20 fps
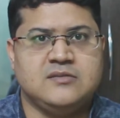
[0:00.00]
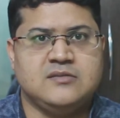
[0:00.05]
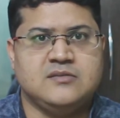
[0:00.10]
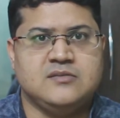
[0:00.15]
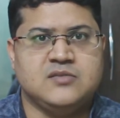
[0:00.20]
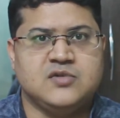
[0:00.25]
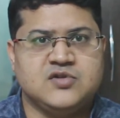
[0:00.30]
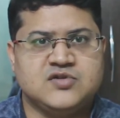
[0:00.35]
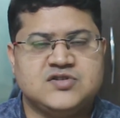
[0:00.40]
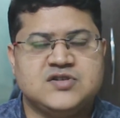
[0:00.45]

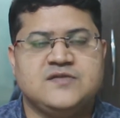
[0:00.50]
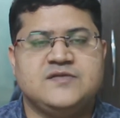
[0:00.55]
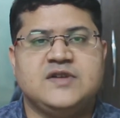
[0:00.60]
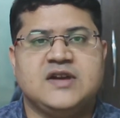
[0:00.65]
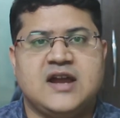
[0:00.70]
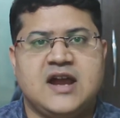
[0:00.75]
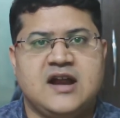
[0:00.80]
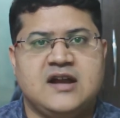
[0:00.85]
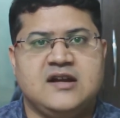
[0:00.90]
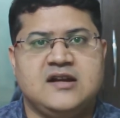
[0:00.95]
most of the
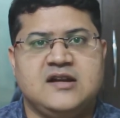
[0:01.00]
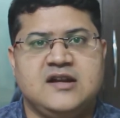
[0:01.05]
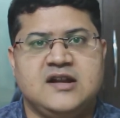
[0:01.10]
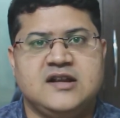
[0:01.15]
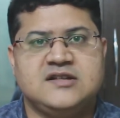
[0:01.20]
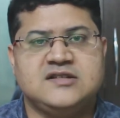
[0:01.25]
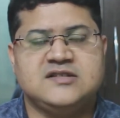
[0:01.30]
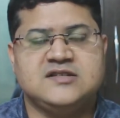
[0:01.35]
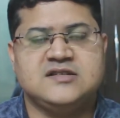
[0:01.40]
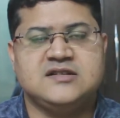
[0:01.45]

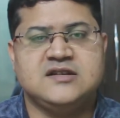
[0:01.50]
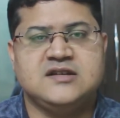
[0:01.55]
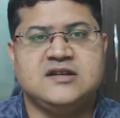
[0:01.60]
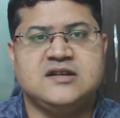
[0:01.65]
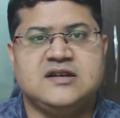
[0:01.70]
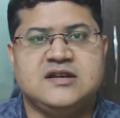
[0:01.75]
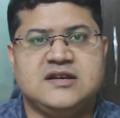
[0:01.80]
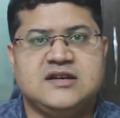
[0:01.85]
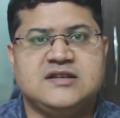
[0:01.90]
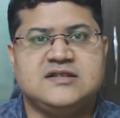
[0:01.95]
candidates
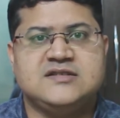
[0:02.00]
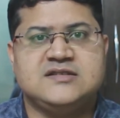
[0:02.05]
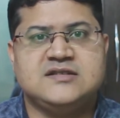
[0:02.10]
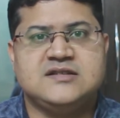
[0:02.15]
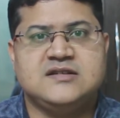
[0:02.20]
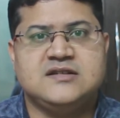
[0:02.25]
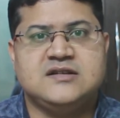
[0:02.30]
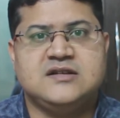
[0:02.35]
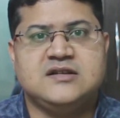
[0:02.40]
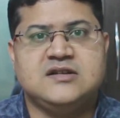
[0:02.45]

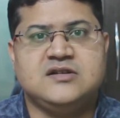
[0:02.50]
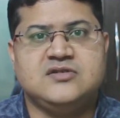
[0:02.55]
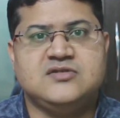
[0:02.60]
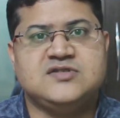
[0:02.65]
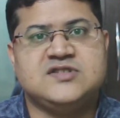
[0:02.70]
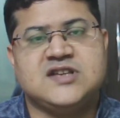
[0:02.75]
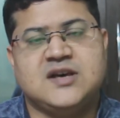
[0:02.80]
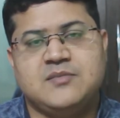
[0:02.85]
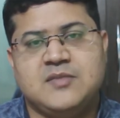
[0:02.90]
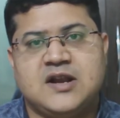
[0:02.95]
is to
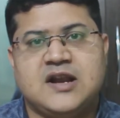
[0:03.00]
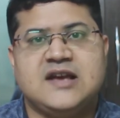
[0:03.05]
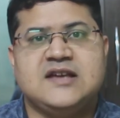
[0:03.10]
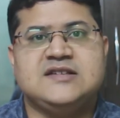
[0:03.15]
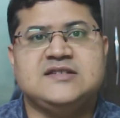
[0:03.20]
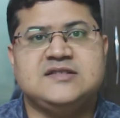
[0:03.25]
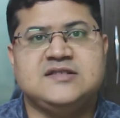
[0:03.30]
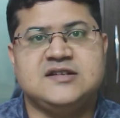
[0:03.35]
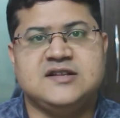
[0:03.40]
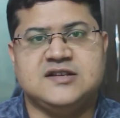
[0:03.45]

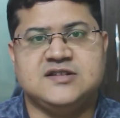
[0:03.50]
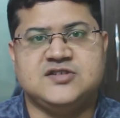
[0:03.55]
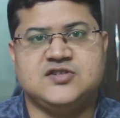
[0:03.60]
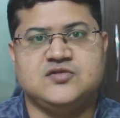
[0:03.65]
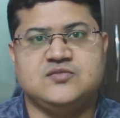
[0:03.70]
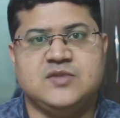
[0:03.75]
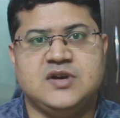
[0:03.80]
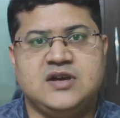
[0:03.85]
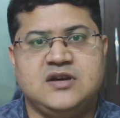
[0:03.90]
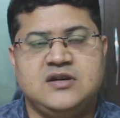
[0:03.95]
summarize the
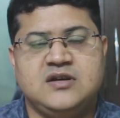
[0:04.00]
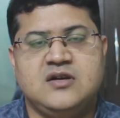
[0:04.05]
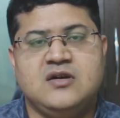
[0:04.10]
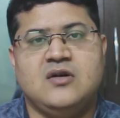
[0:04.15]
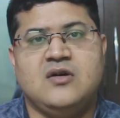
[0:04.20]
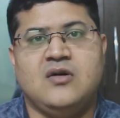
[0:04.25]
resume,